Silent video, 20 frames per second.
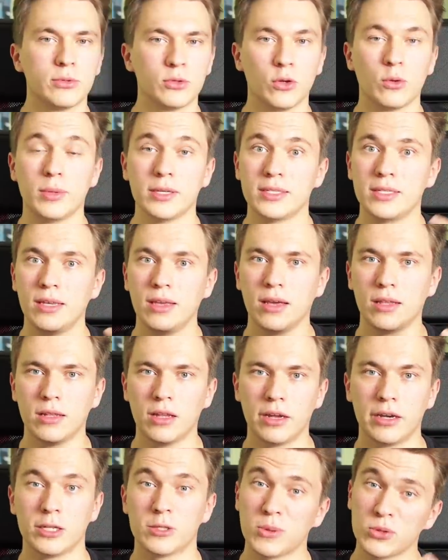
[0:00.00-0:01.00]
so you'll be seeing a
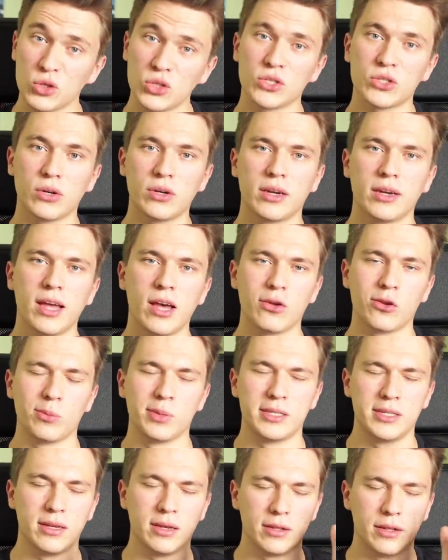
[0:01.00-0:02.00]
lot, especially starting now, you'll be
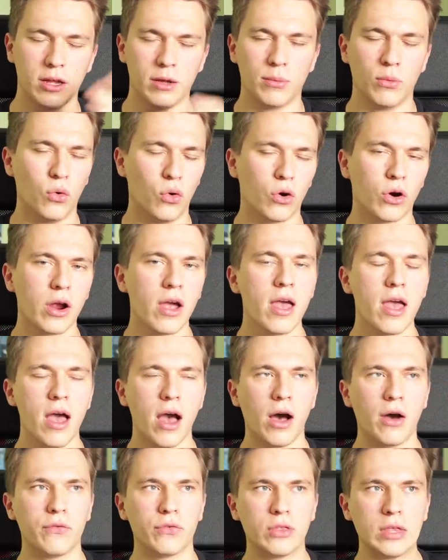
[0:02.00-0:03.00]
seeing a lot more
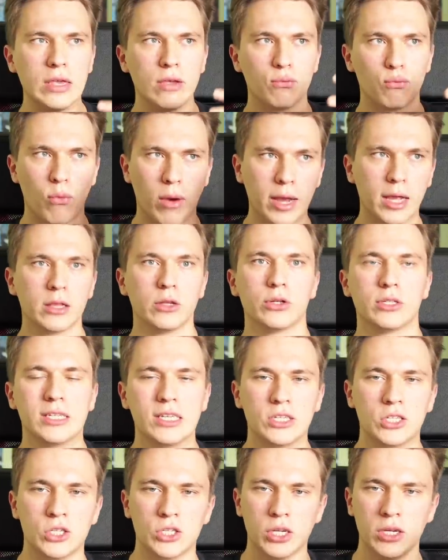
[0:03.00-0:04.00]
of the regular
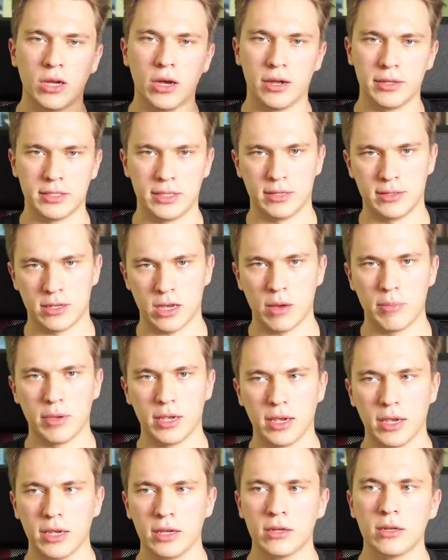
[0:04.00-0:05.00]
TCG content
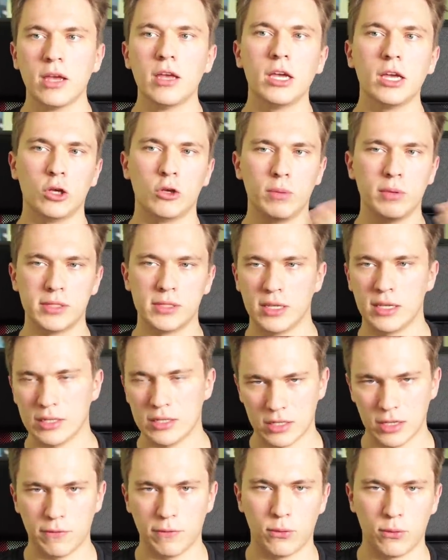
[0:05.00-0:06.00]
coming in. You've been seeing
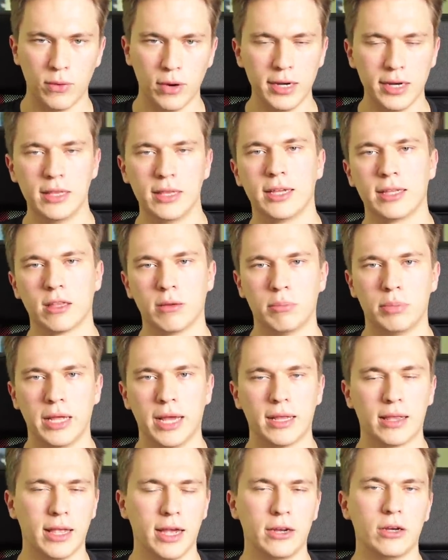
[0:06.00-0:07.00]
stuff already like the
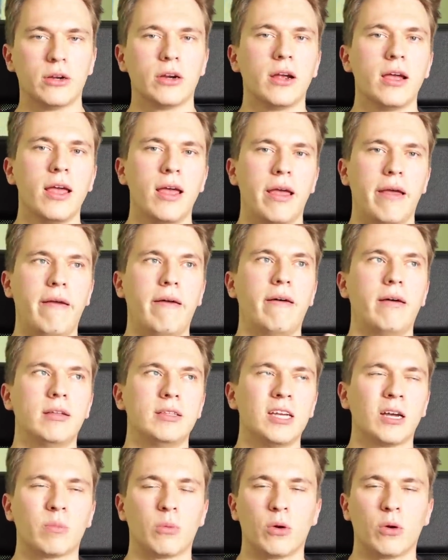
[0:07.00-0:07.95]
Bladliner deck